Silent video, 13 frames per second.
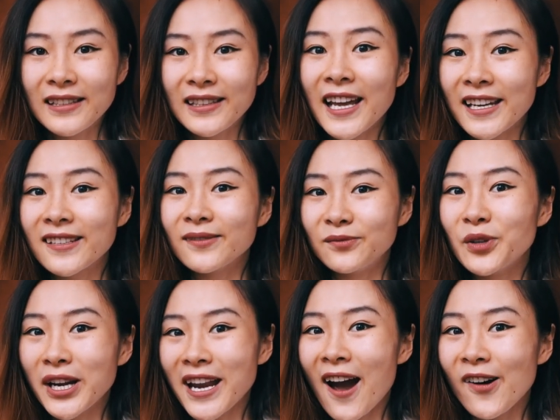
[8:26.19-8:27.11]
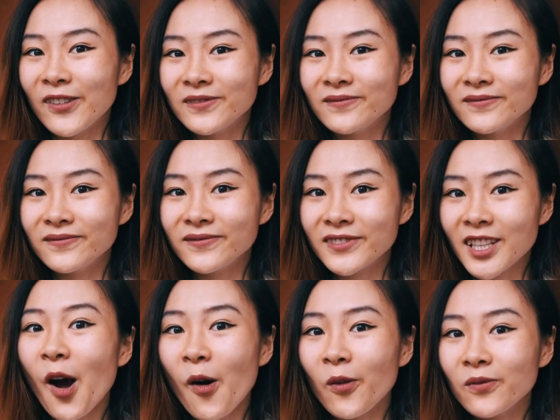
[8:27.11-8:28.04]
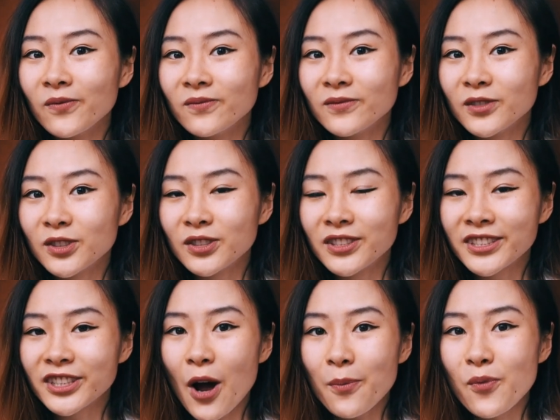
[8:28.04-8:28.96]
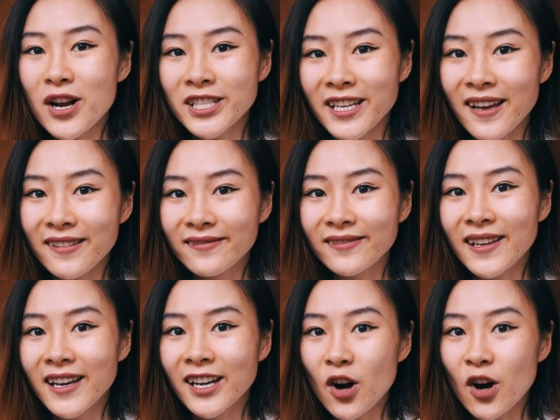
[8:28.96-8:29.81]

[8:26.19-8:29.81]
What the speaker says: Like, right now. Go. Stop watching it and